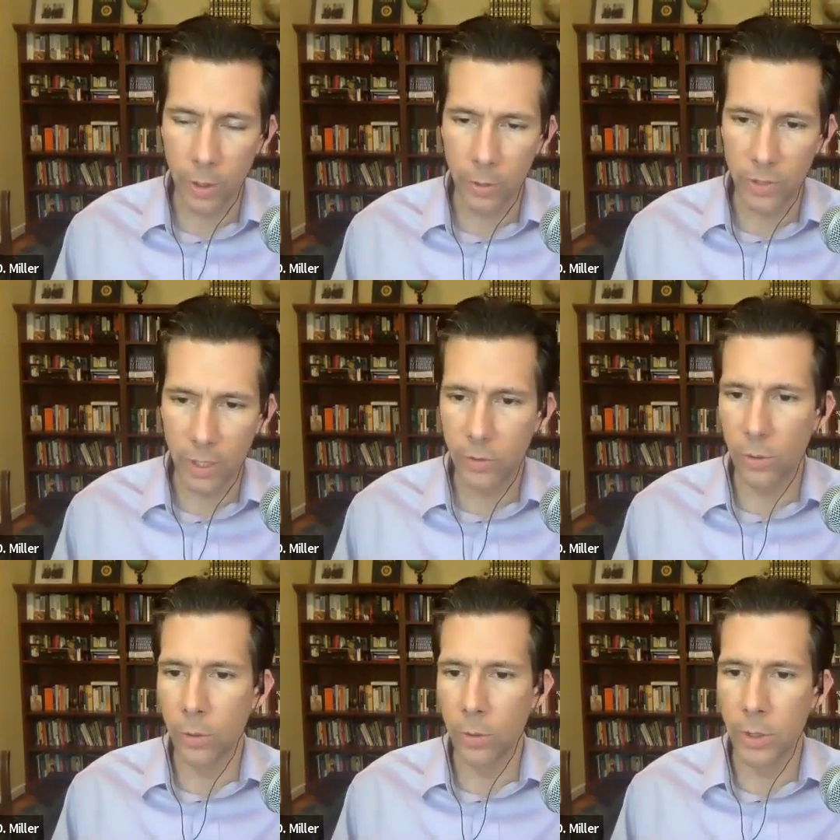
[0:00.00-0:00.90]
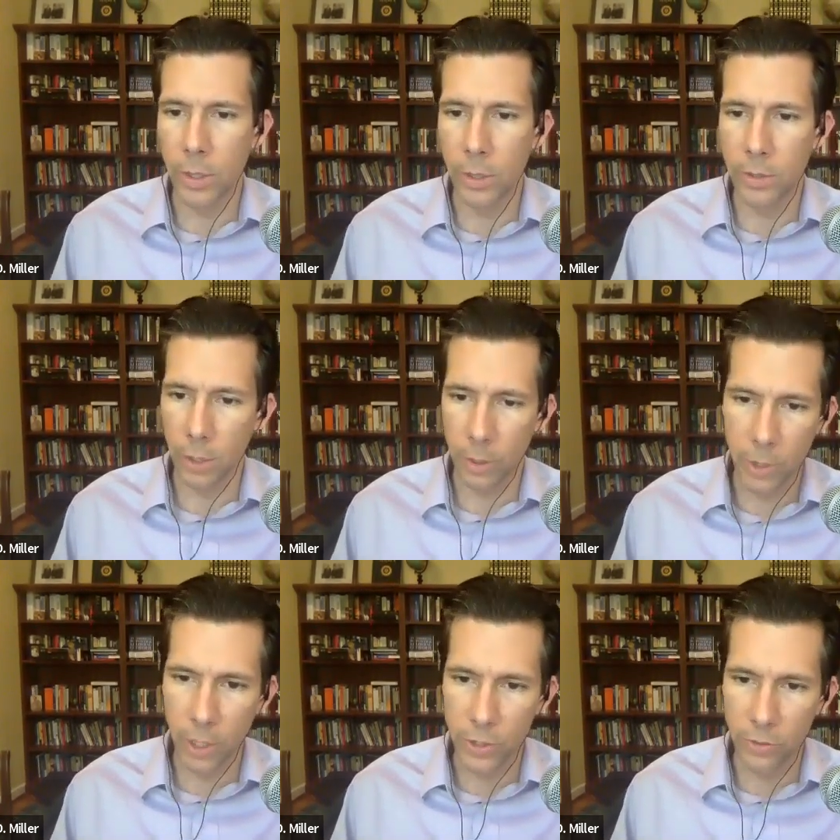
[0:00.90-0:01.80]
sector, the
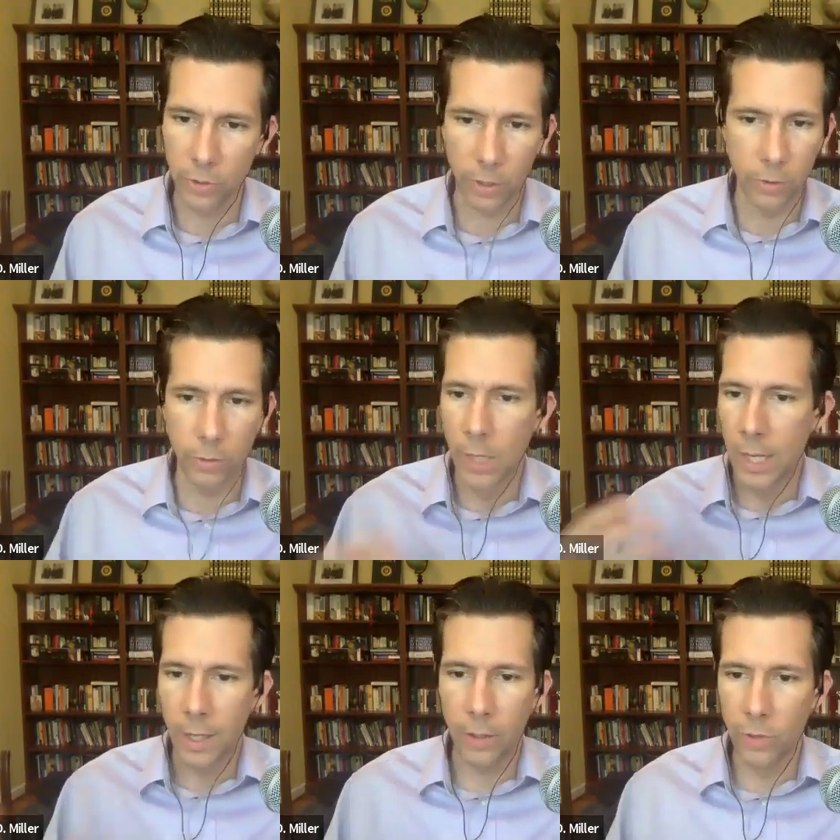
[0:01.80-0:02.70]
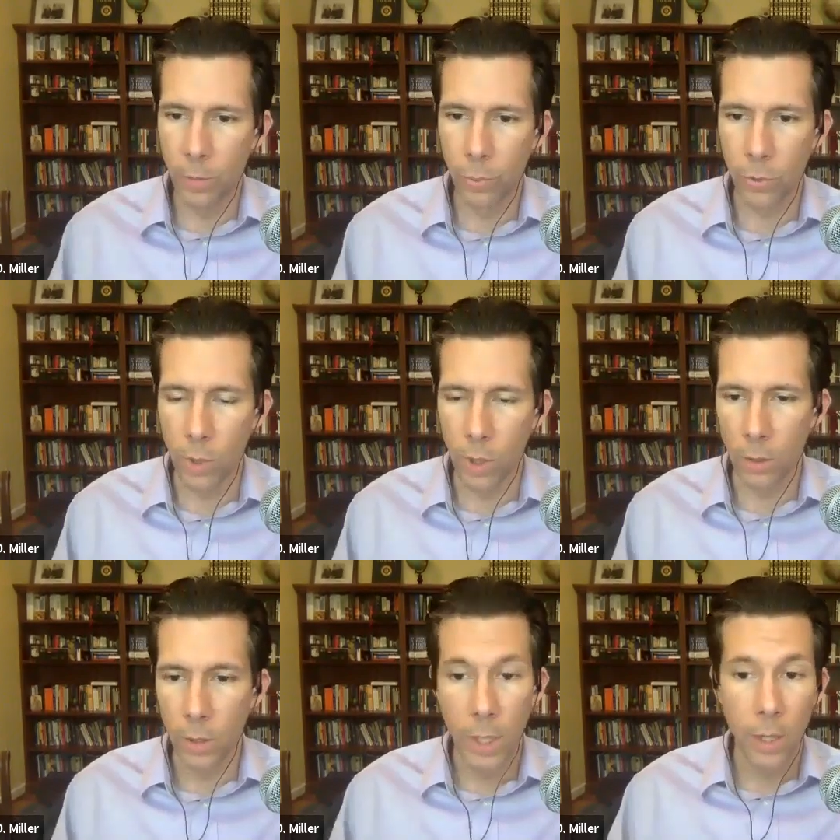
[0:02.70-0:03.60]
telecommunications sector has done pretty
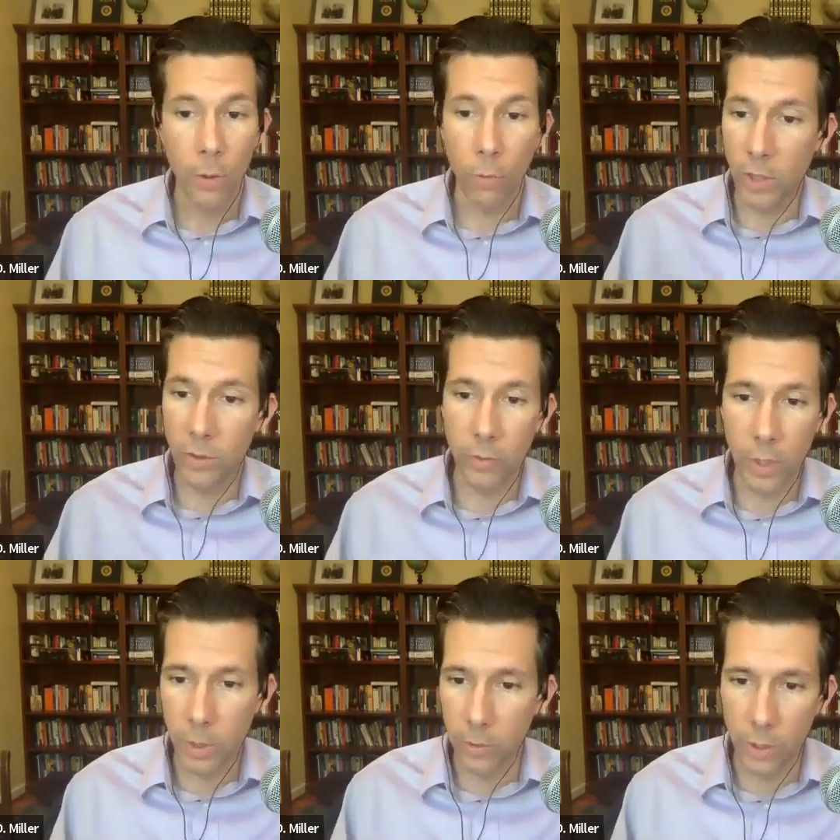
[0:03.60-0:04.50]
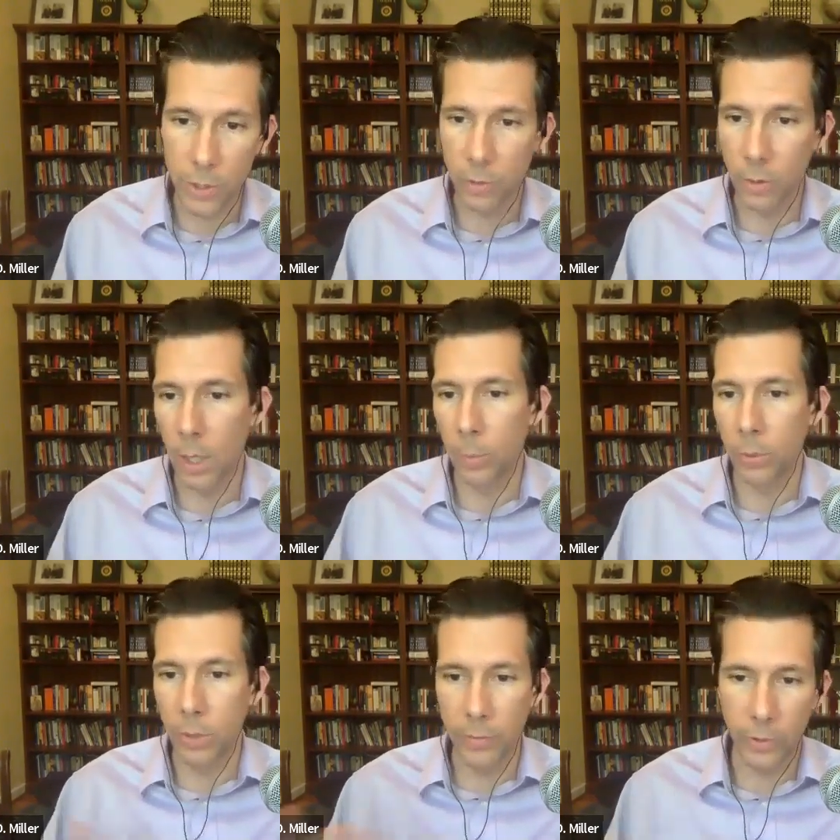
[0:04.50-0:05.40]
well. rates of immunization are up,
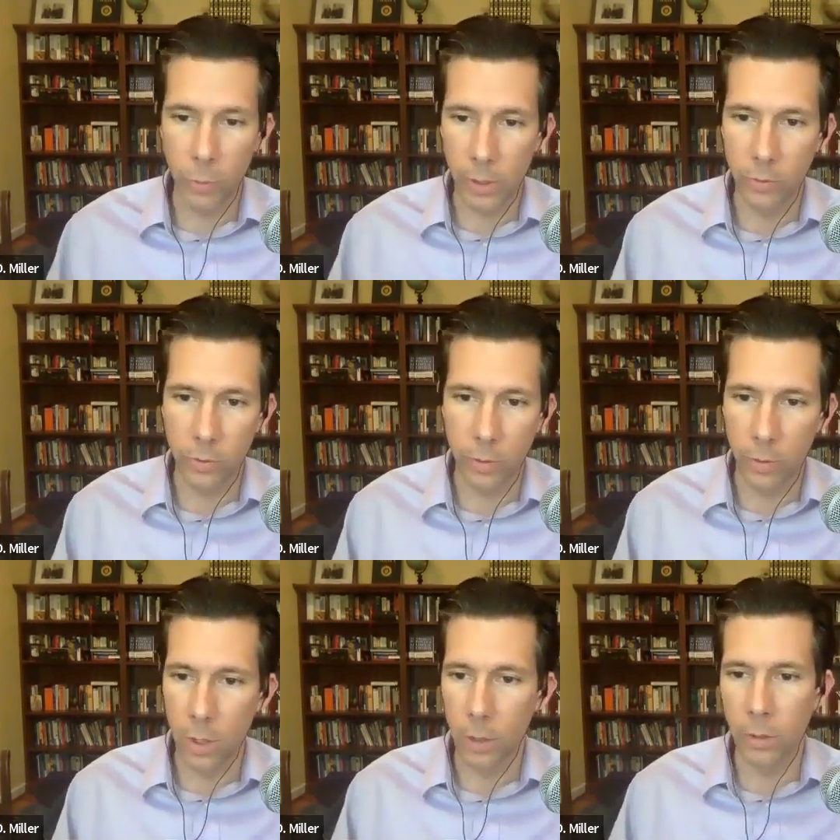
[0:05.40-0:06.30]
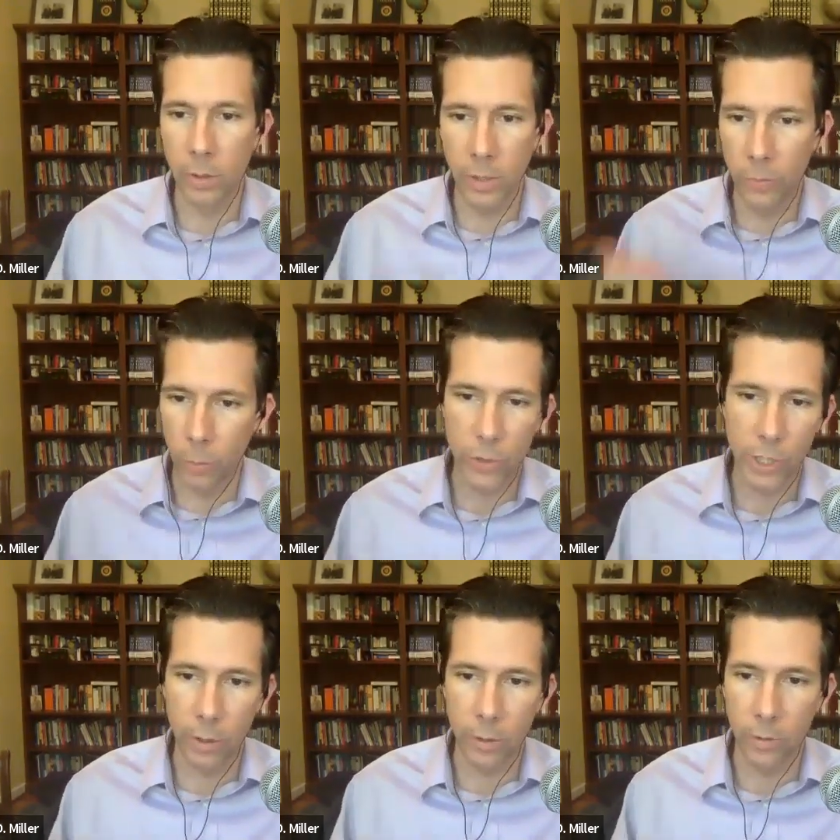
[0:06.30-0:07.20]
life expectancy is longer, infant
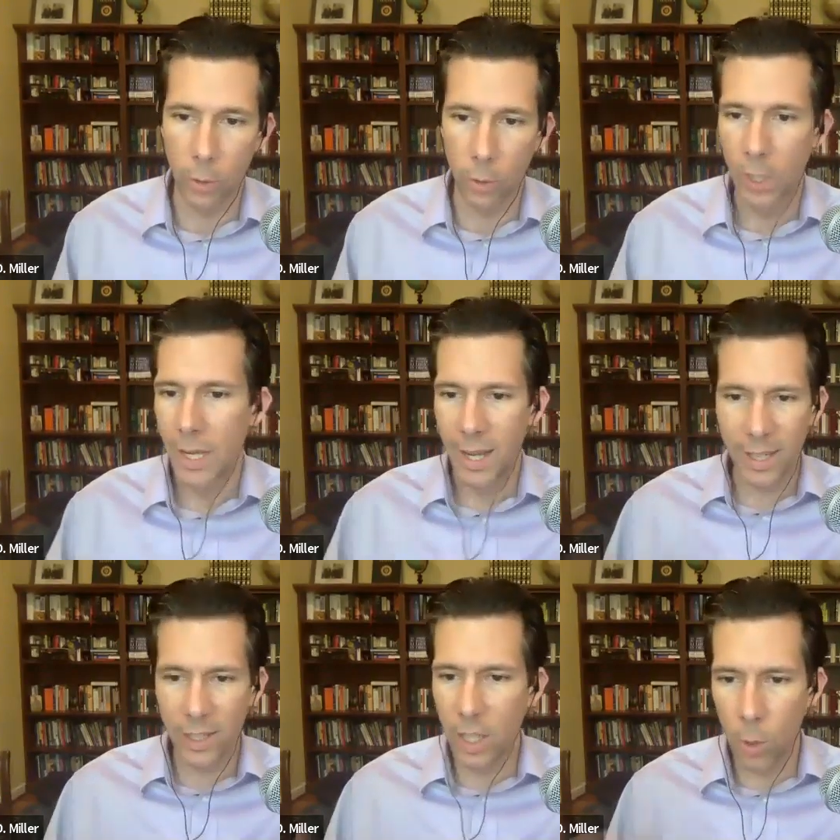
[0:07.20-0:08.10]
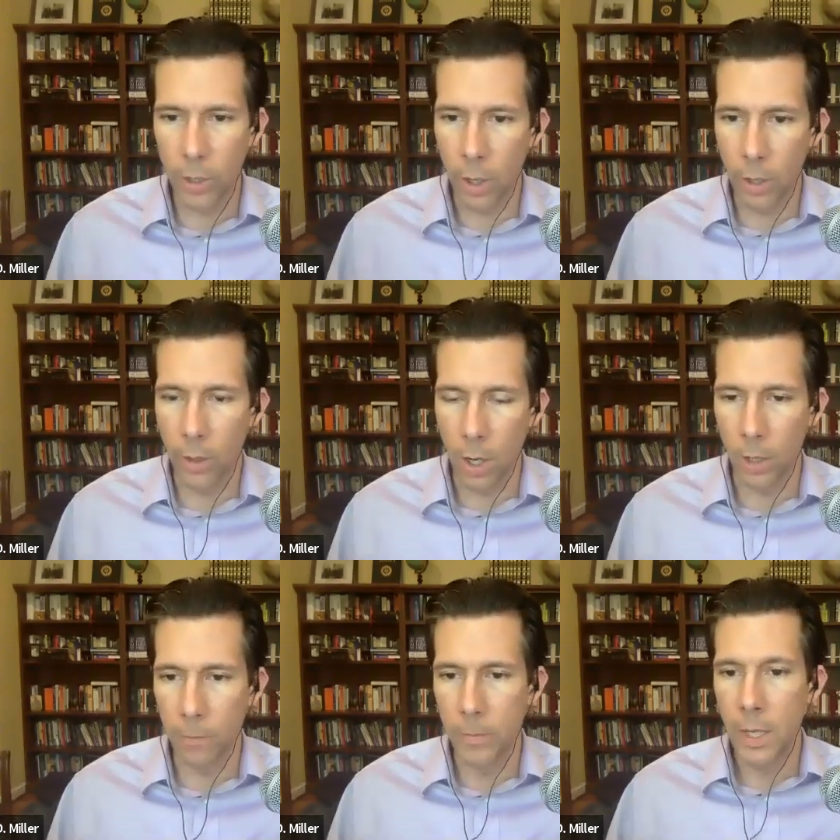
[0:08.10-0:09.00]
mortality is lower. I could go on and on and
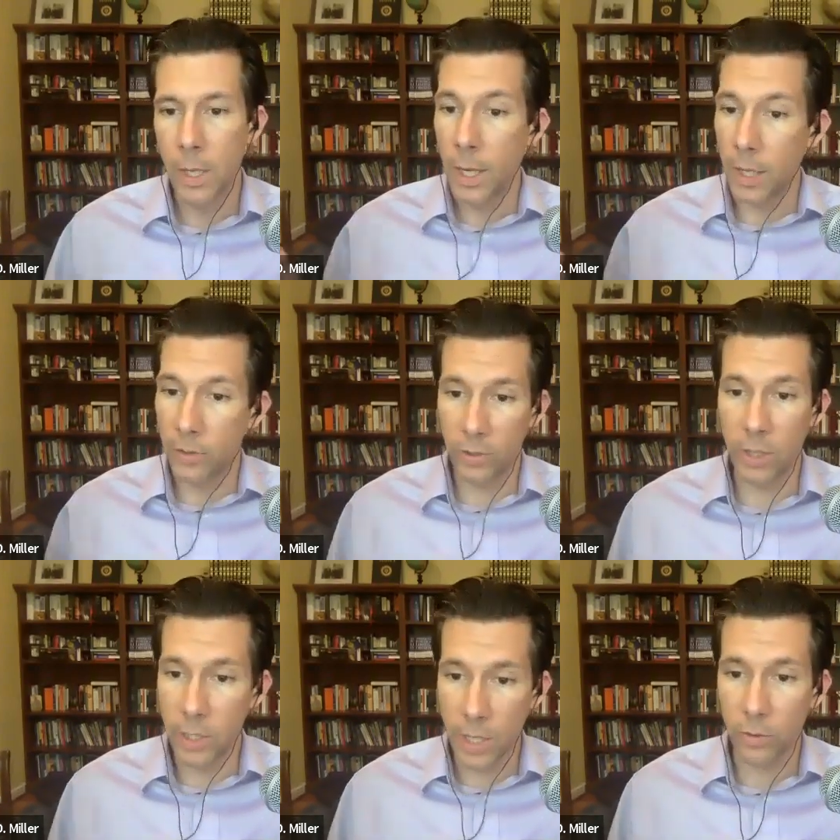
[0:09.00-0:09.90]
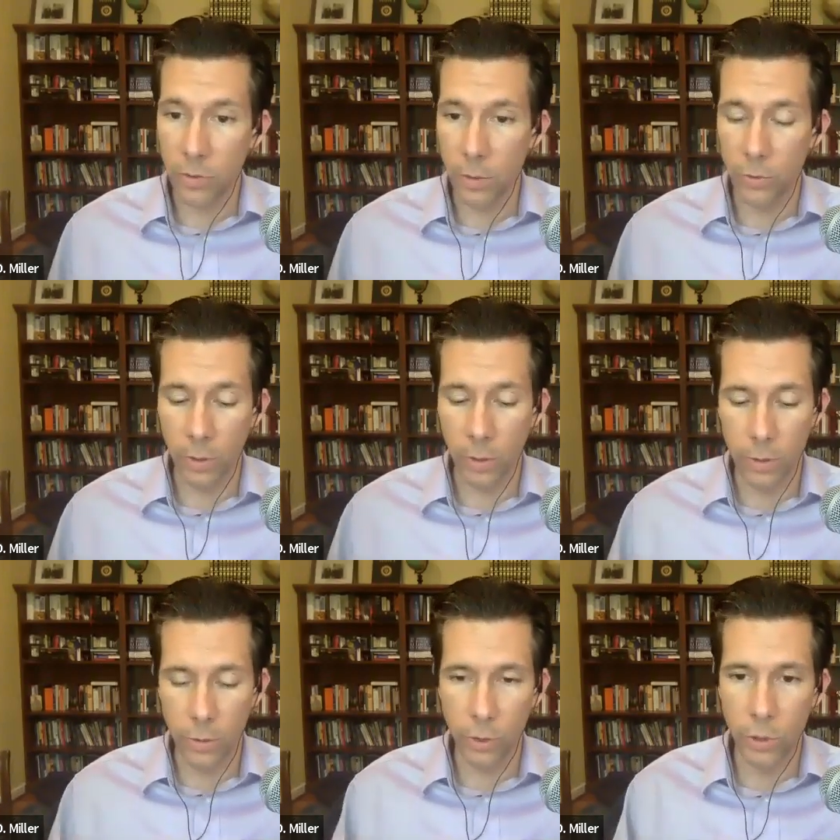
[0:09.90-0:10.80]
on and say that yes, there's a
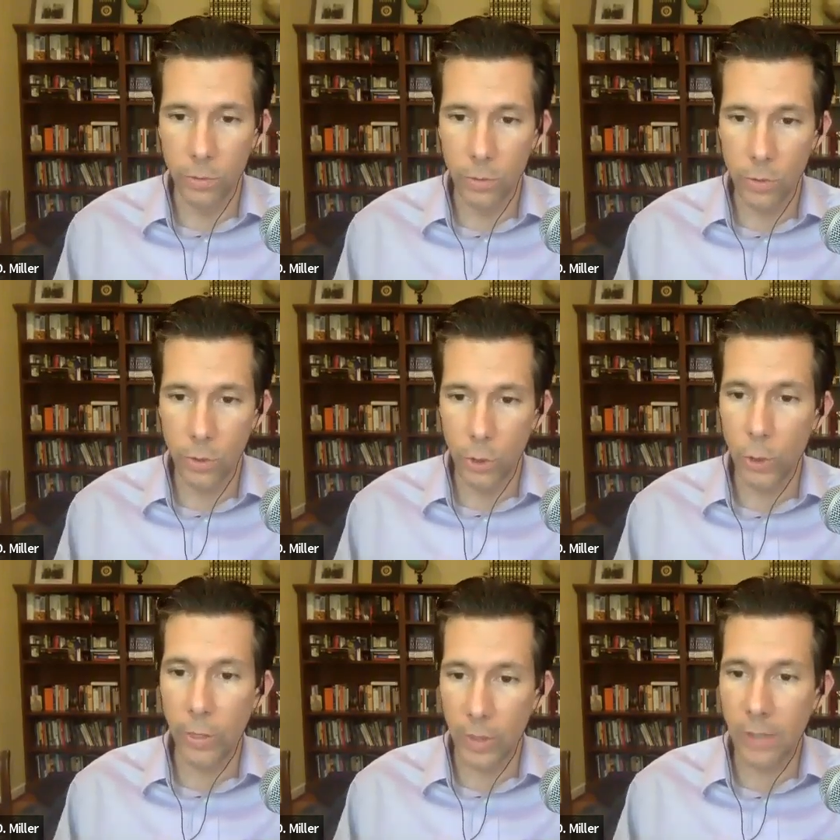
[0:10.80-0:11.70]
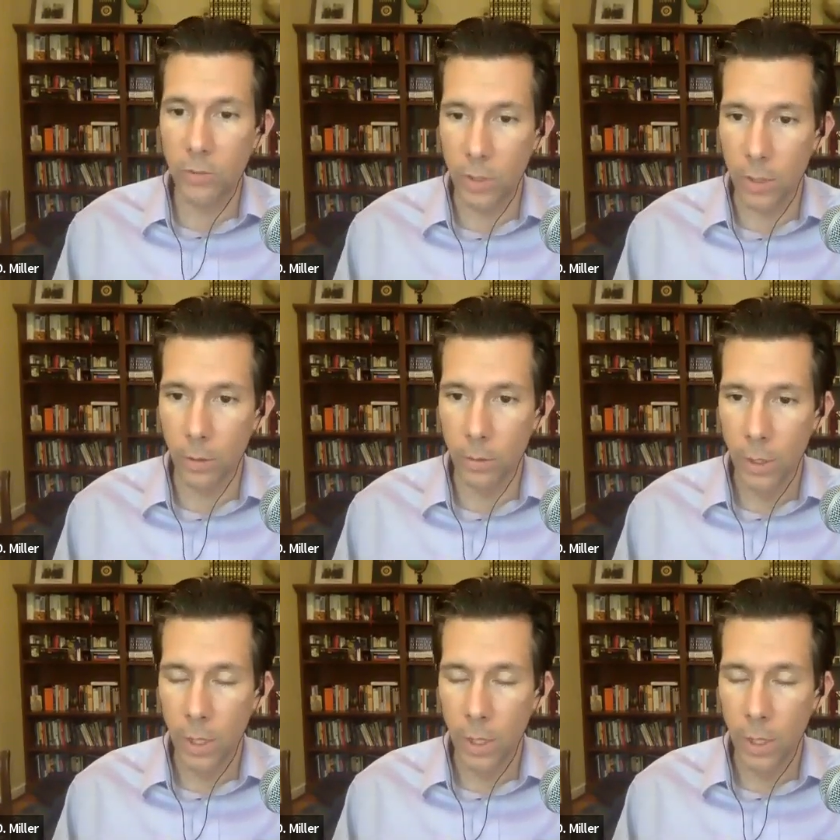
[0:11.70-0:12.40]
good things here